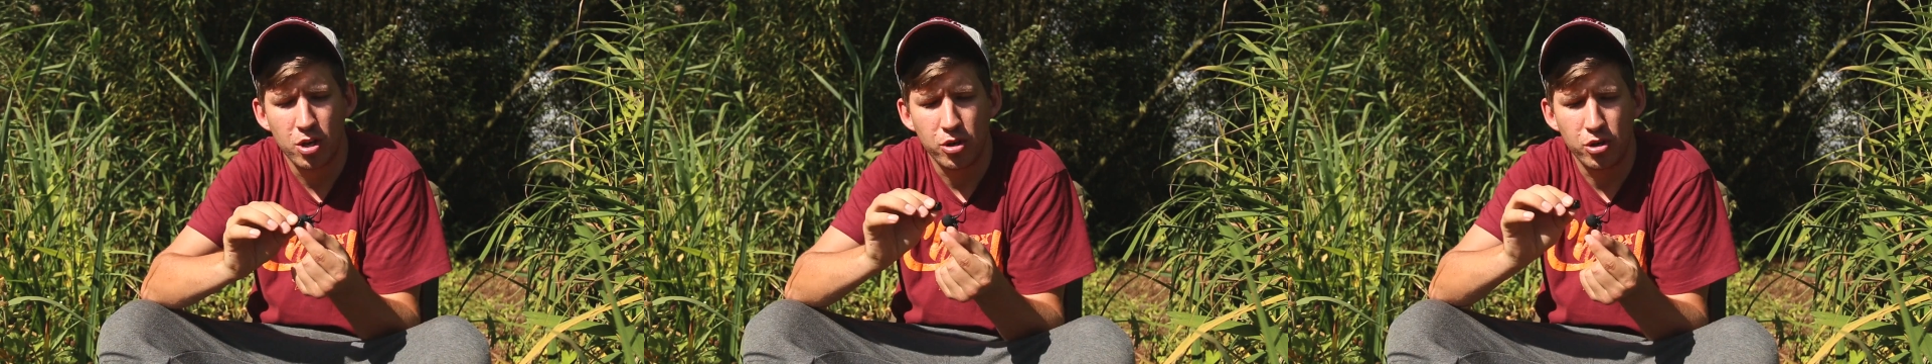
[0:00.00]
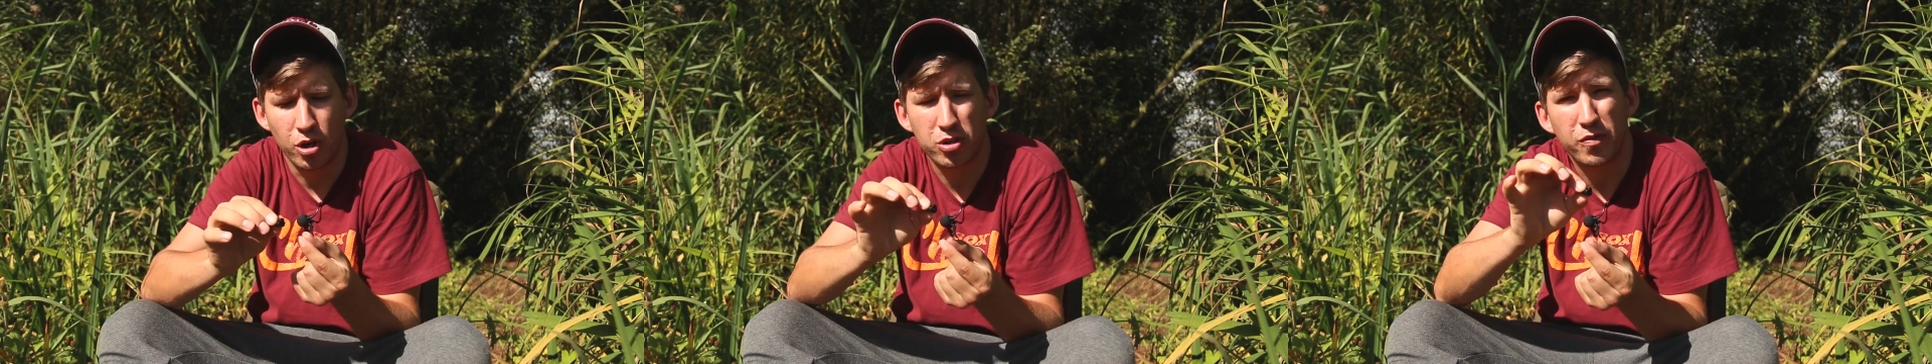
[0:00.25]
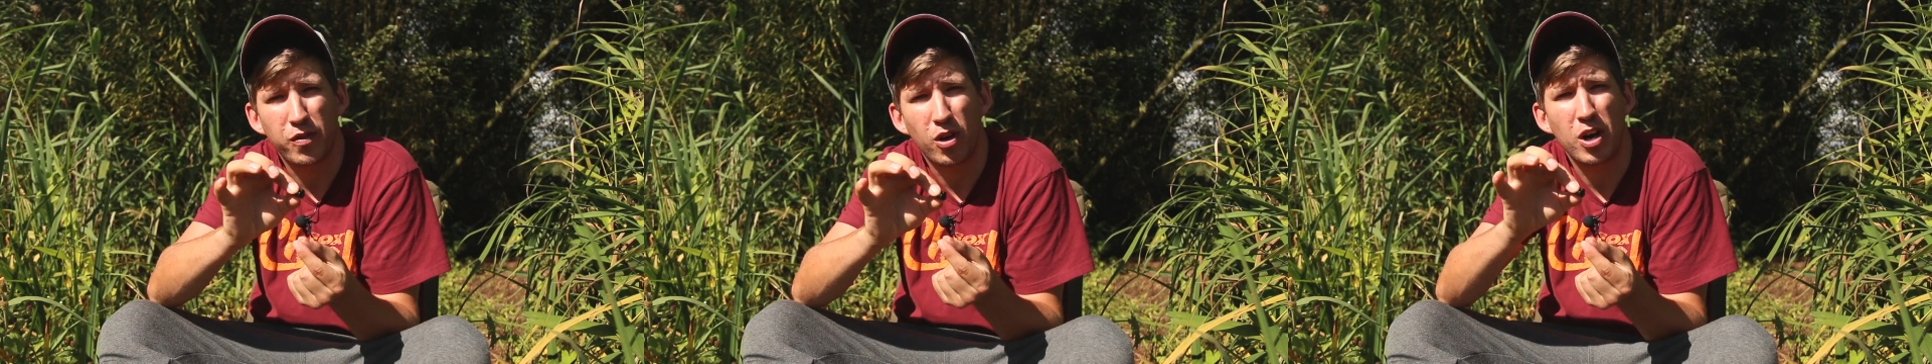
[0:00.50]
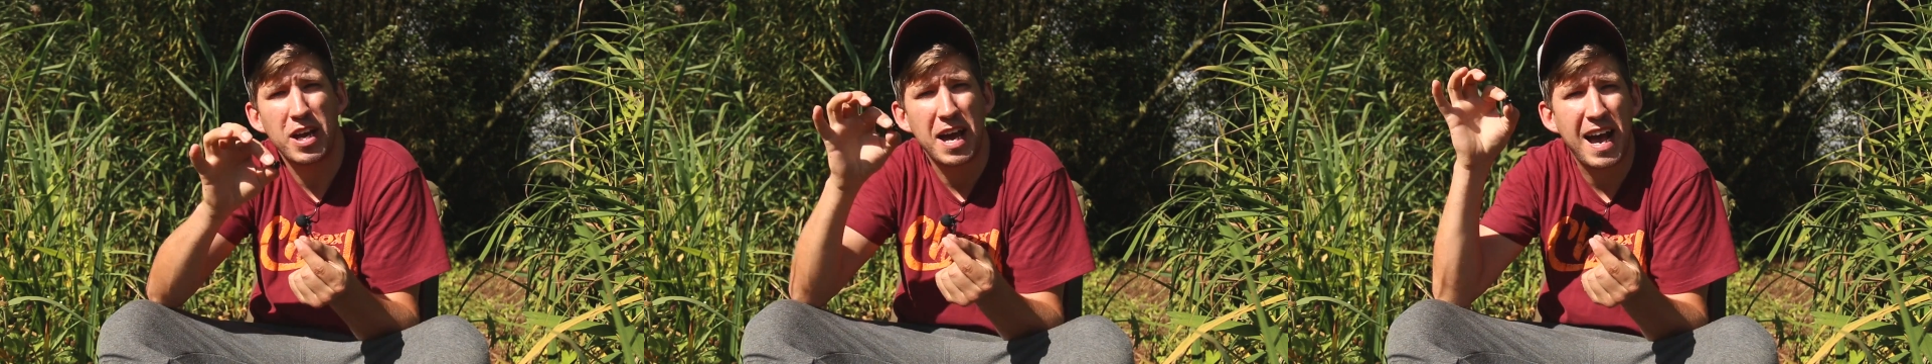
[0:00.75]
not to
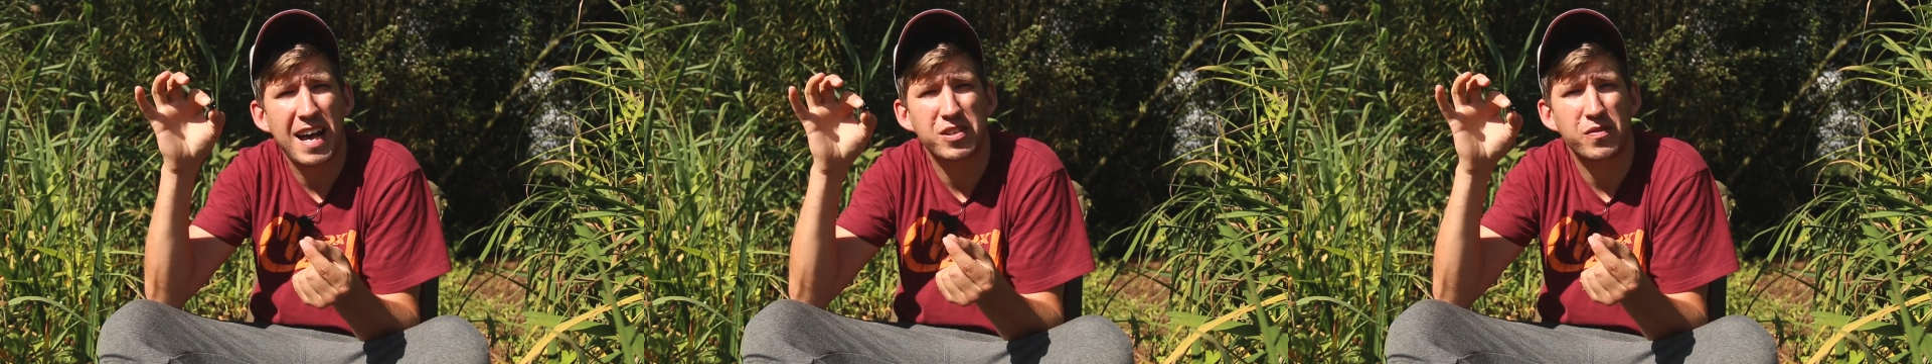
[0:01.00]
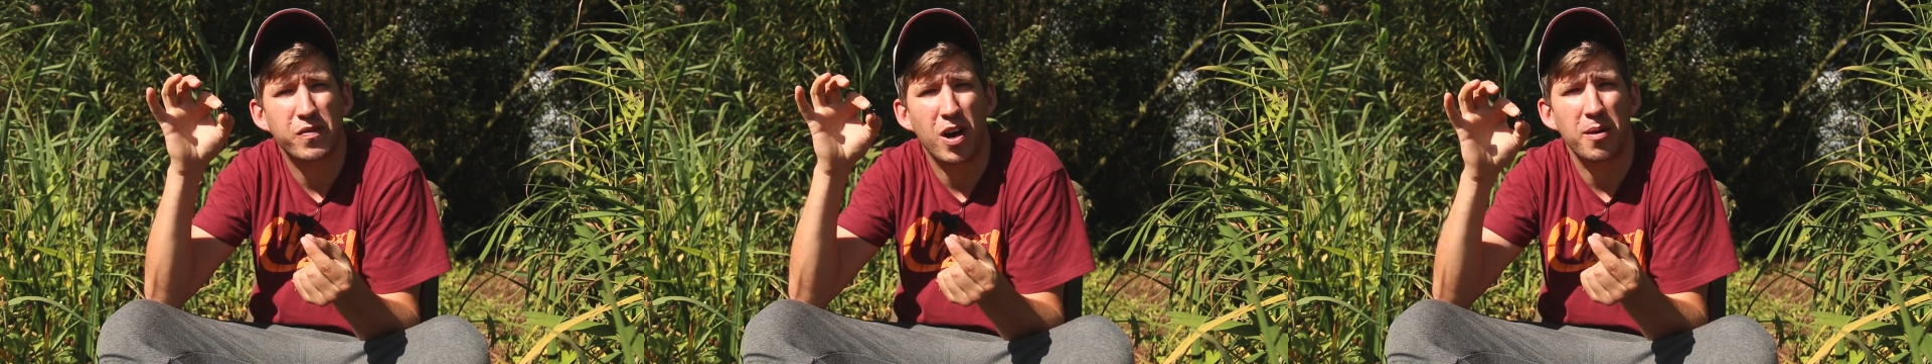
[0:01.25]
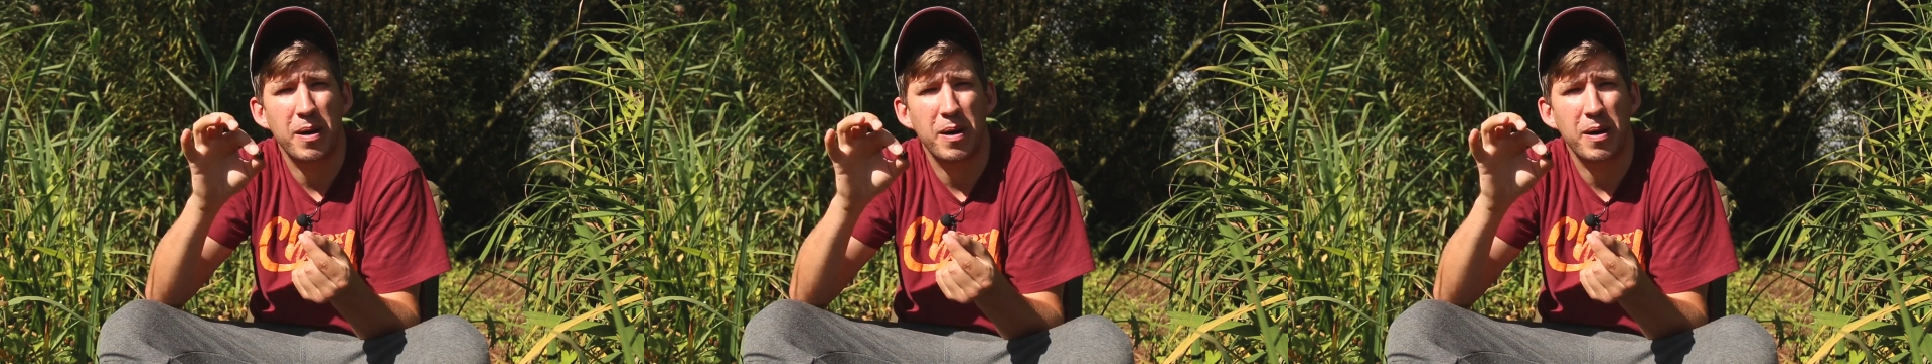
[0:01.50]
fly as far